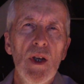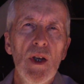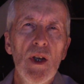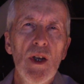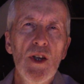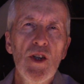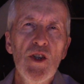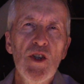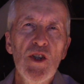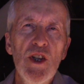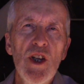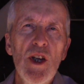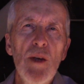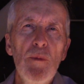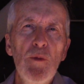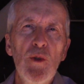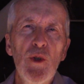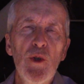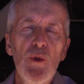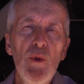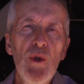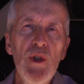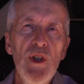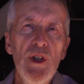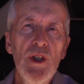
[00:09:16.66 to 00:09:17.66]
Step
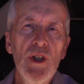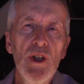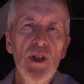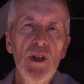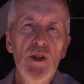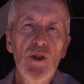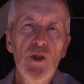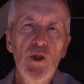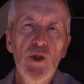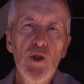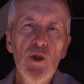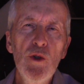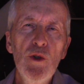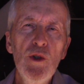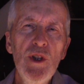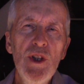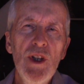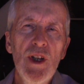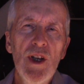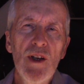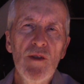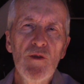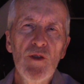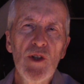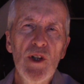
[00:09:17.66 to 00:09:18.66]
3, do you
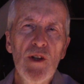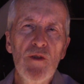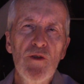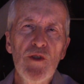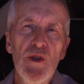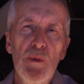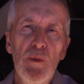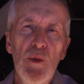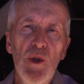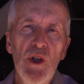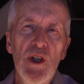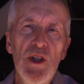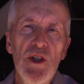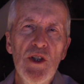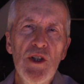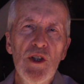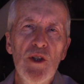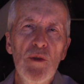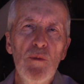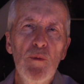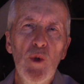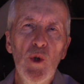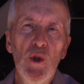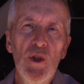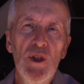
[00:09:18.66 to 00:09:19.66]
have enough space
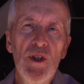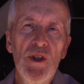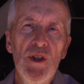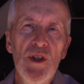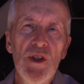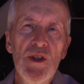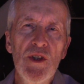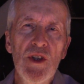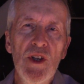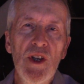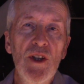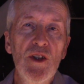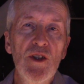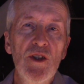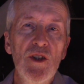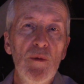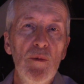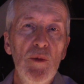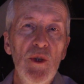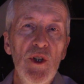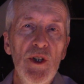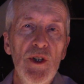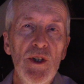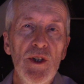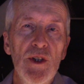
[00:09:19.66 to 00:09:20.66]
to put this and to
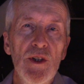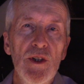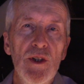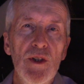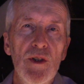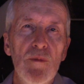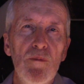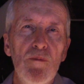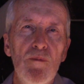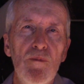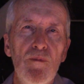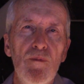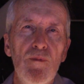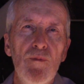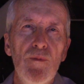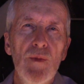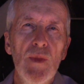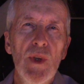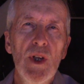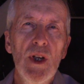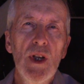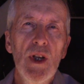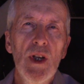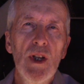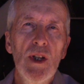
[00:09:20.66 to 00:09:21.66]
build it?
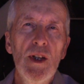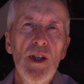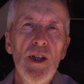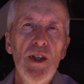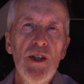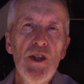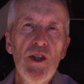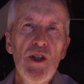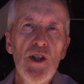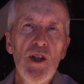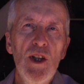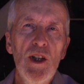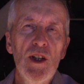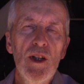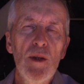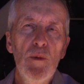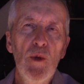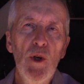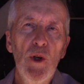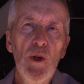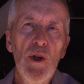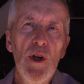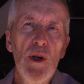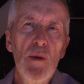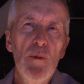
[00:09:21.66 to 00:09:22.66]
Let's talk
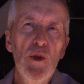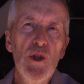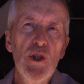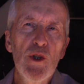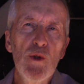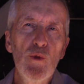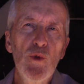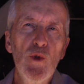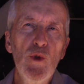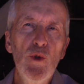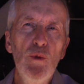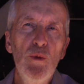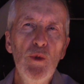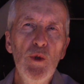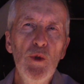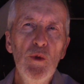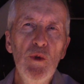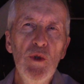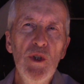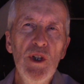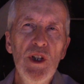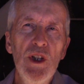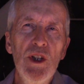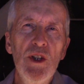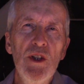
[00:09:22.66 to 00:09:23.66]
about how much room you
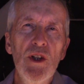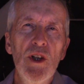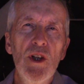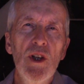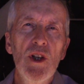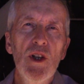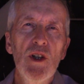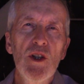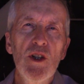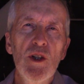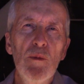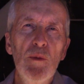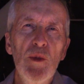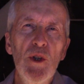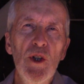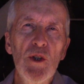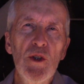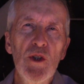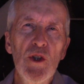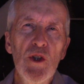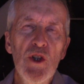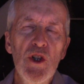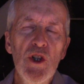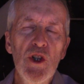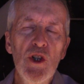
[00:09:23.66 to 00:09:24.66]
need to build
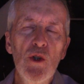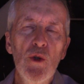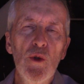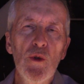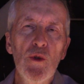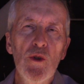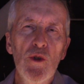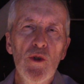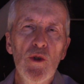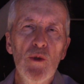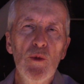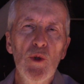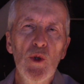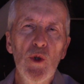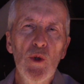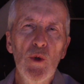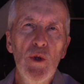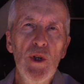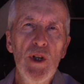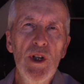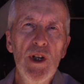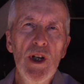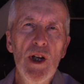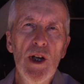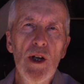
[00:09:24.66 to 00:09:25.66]
a geothermal
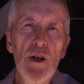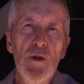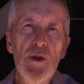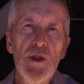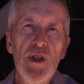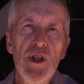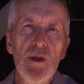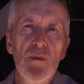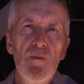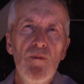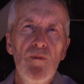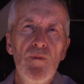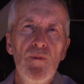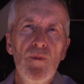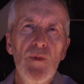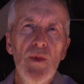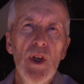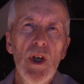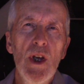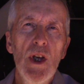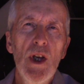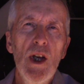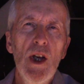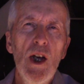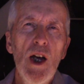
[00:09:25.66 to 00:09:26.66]
greenhouse.
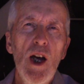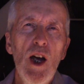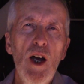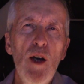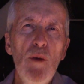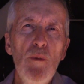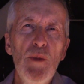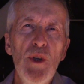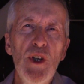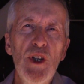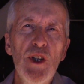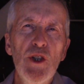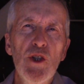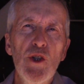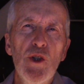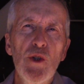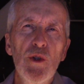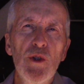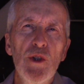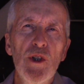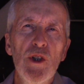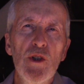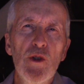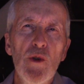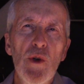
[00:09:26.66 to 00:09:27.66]
How big
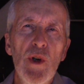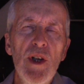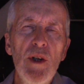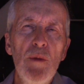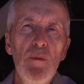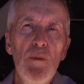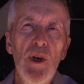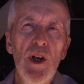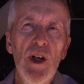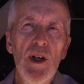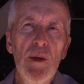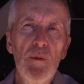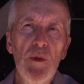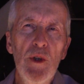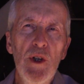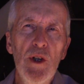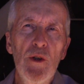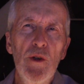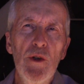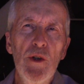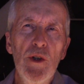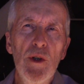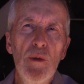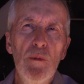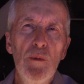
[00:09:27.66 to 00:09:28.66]
should the drain pipe
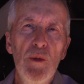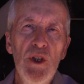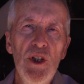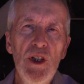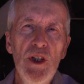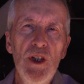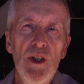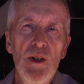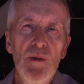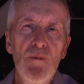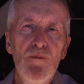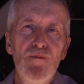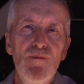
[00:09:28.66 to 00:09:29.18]
area be?